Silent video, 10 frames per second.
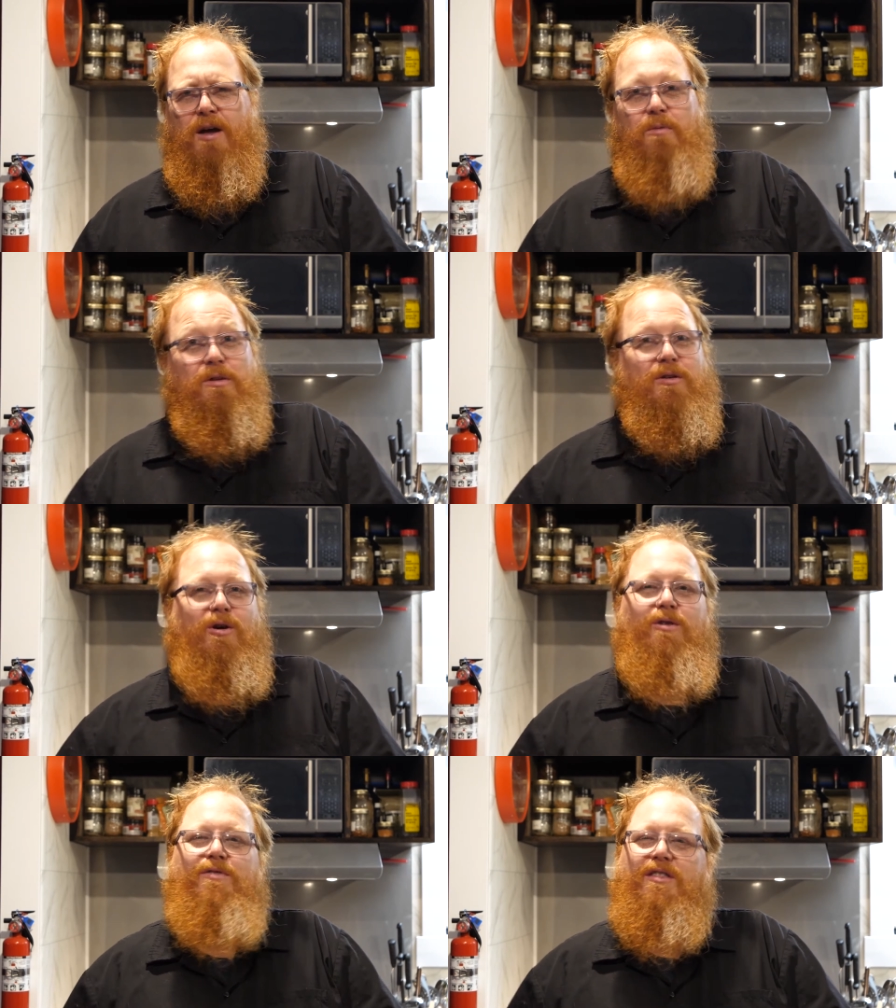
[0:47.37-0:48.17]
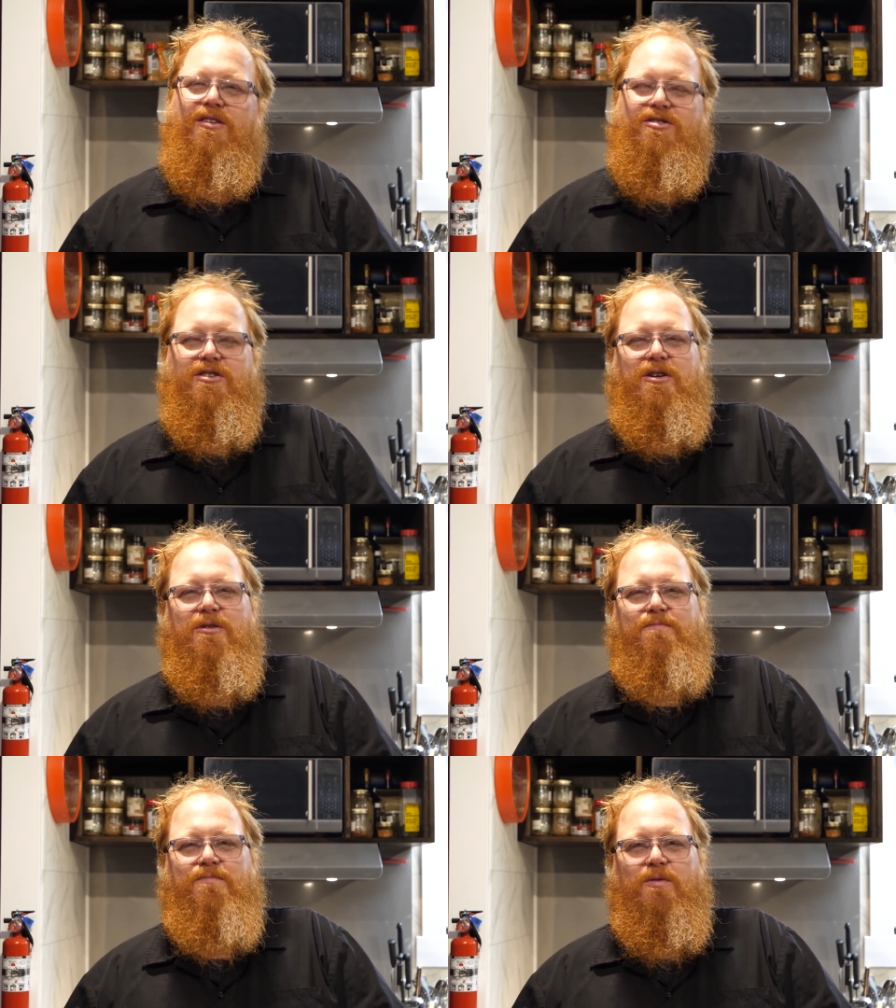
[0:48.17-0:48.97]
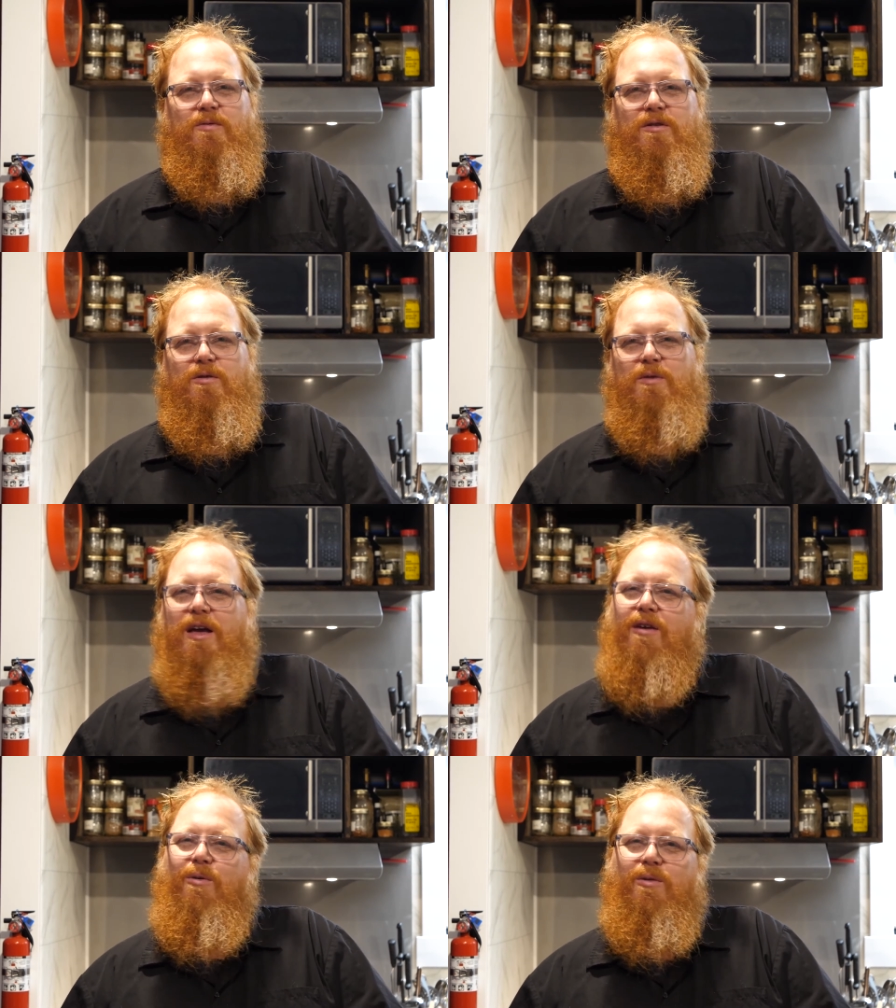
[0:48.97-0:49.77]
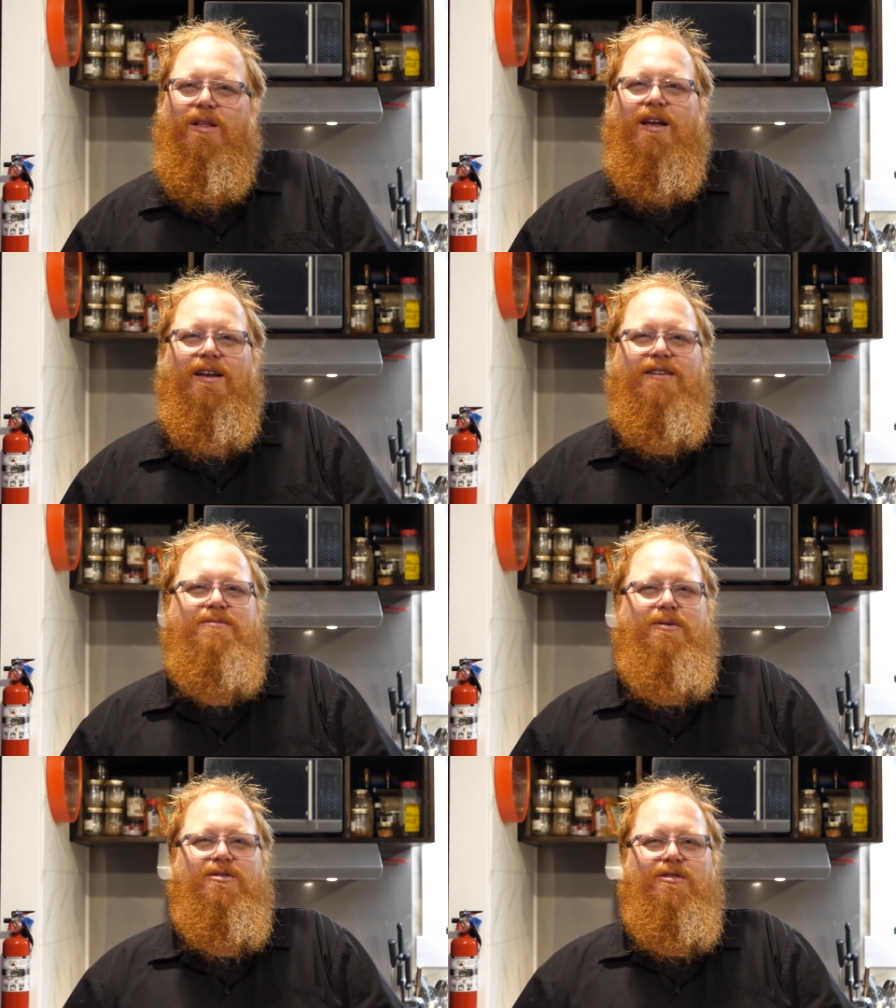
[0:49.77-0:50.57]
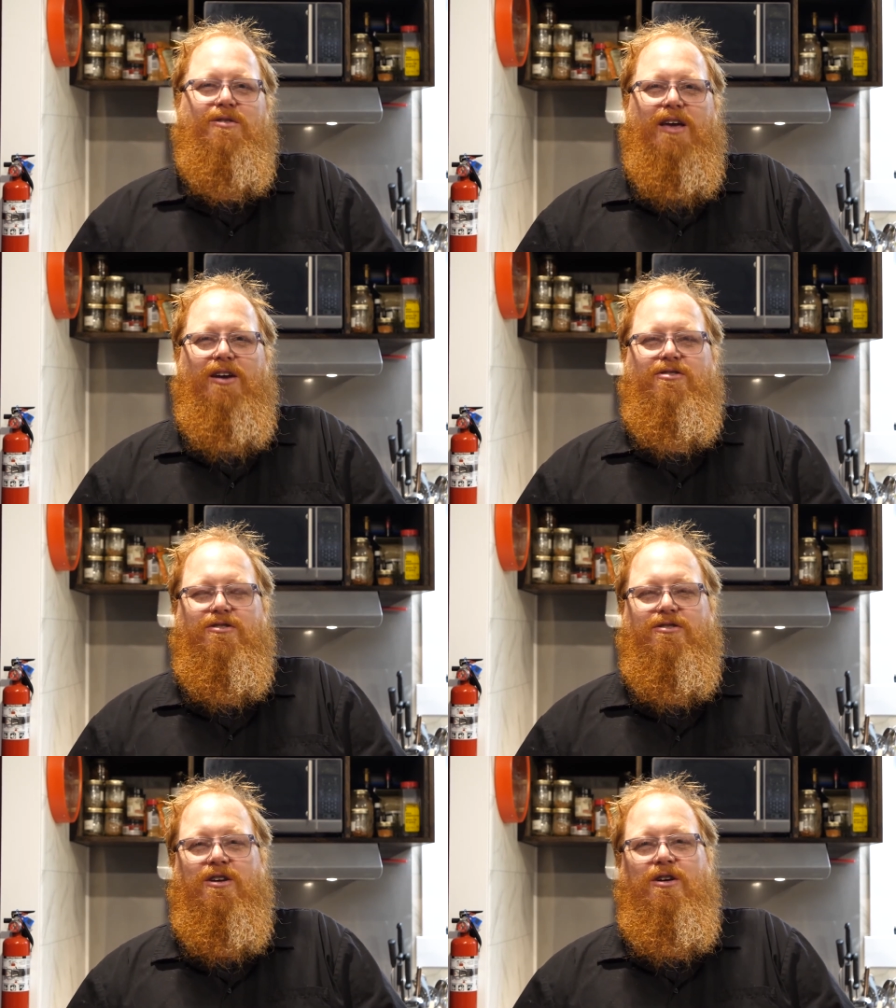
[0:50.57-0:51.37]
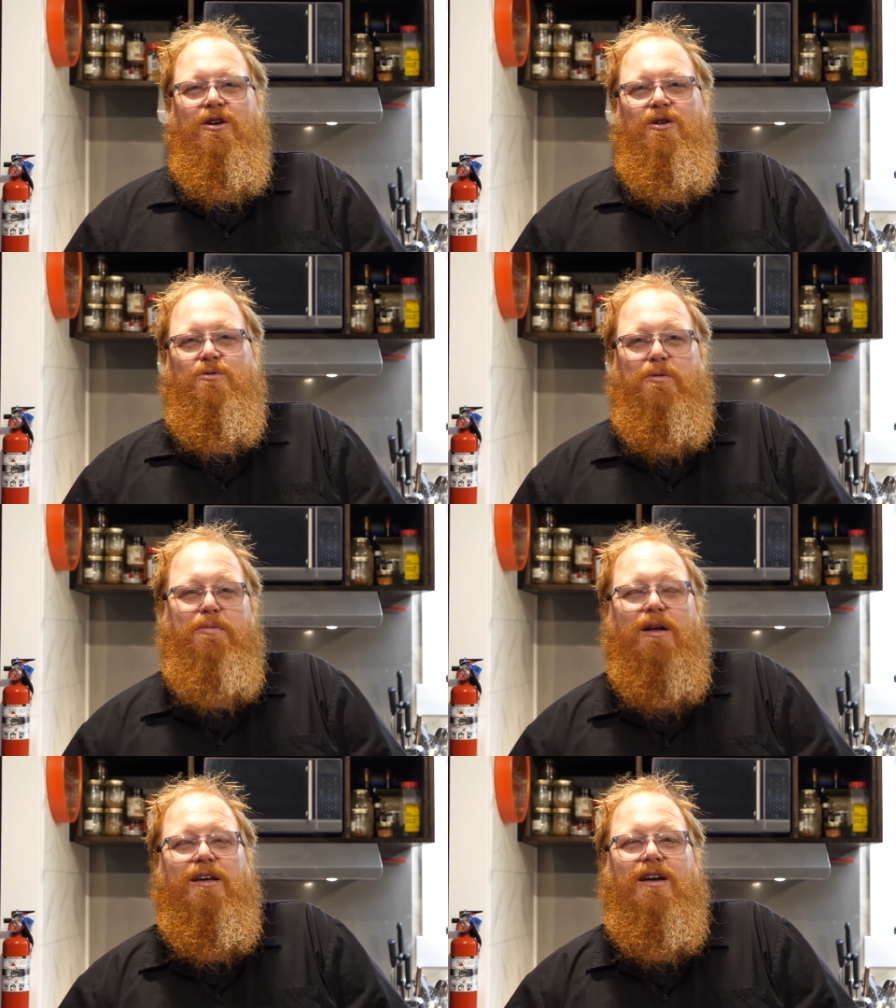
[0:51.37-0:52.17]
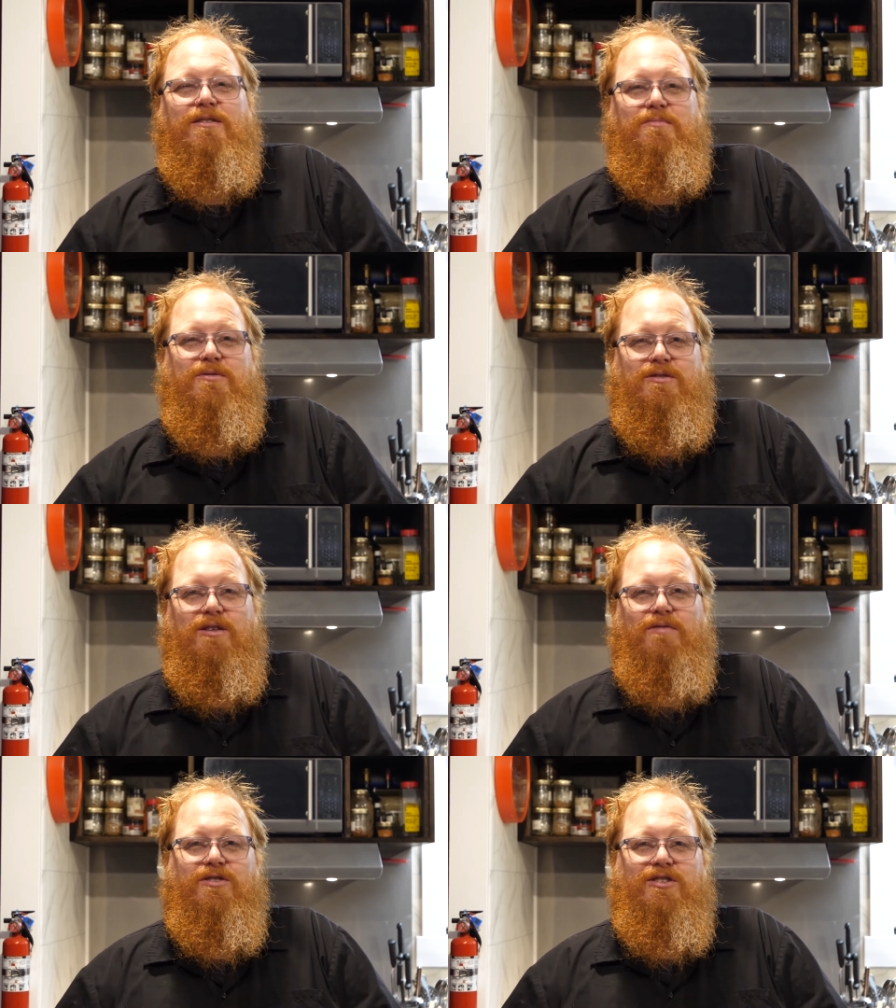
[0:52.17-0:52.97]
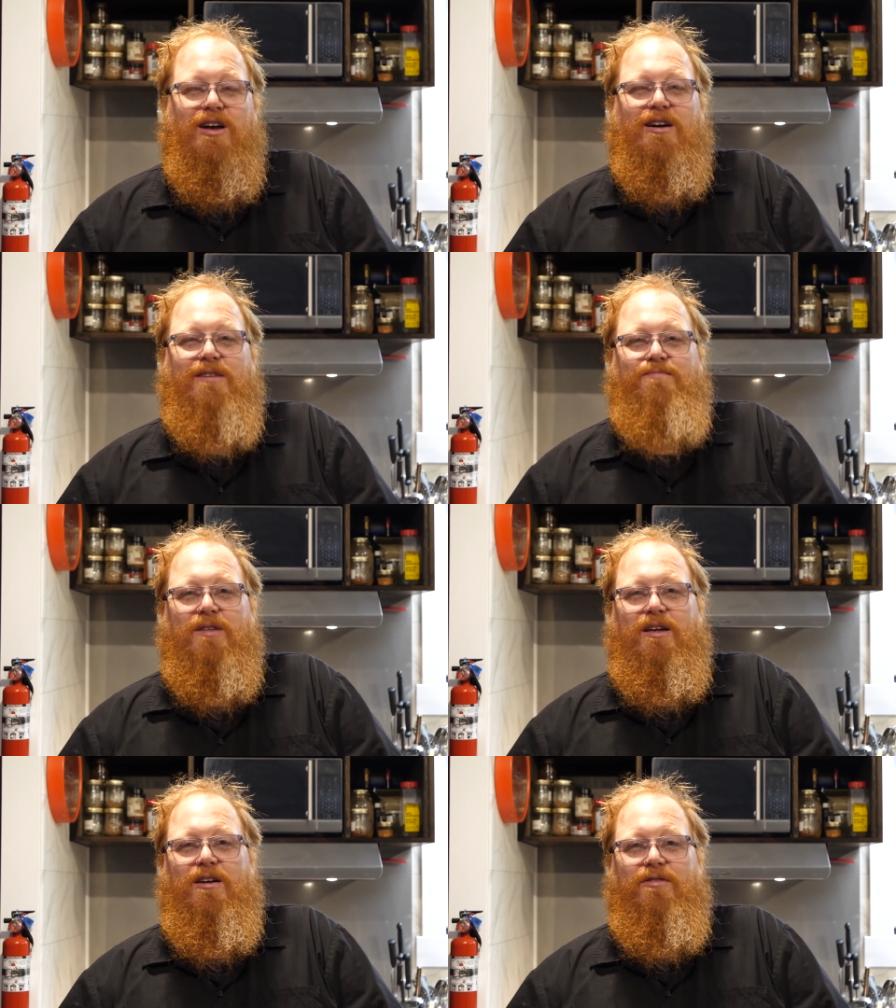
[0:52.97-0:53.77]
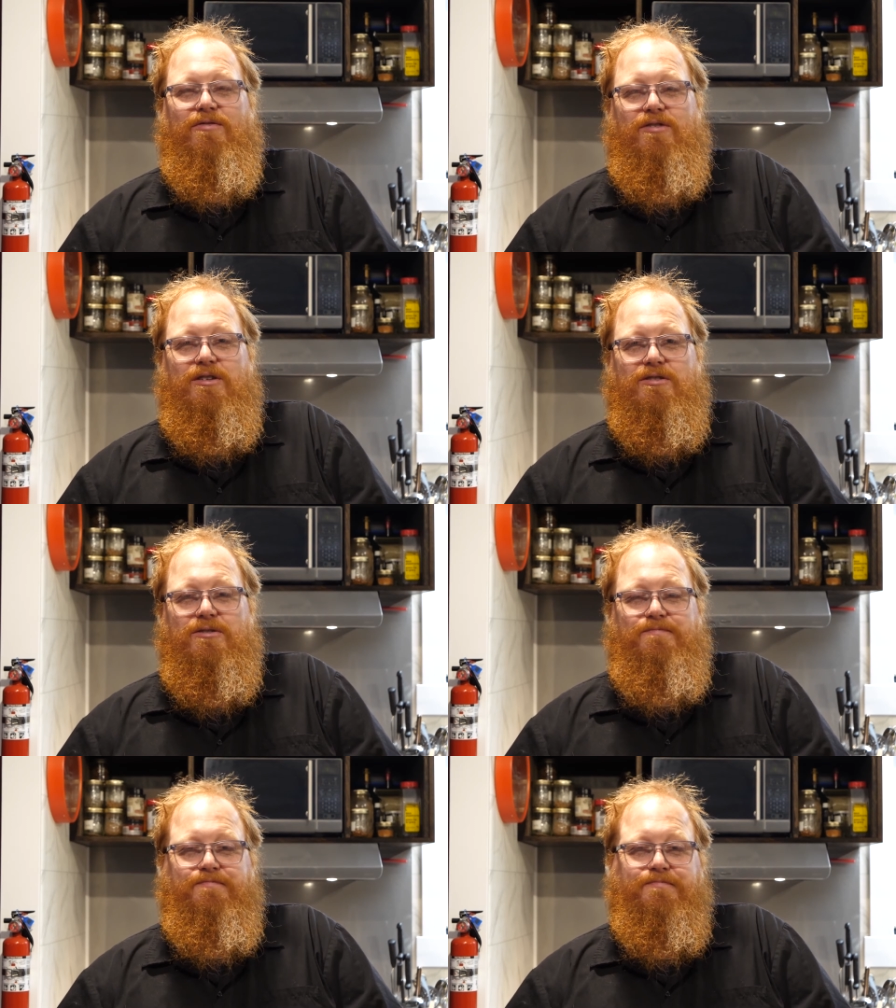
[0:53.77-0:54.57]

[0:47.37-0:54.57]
And with COVID this year, you know, we had a whole lot less special occasions. So we probably got some stuff stuck in our freezer.